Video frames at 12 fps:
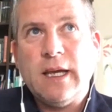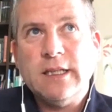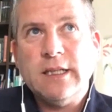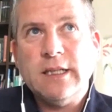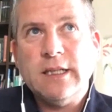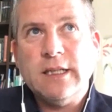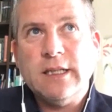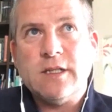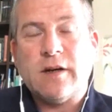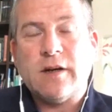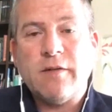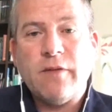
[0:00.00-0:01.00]
instilled in us
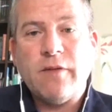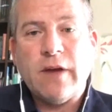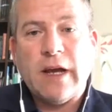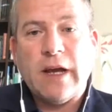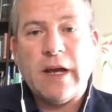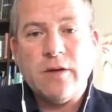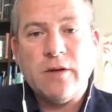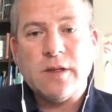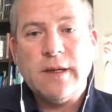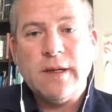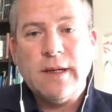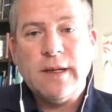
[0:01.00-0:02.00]
certain values,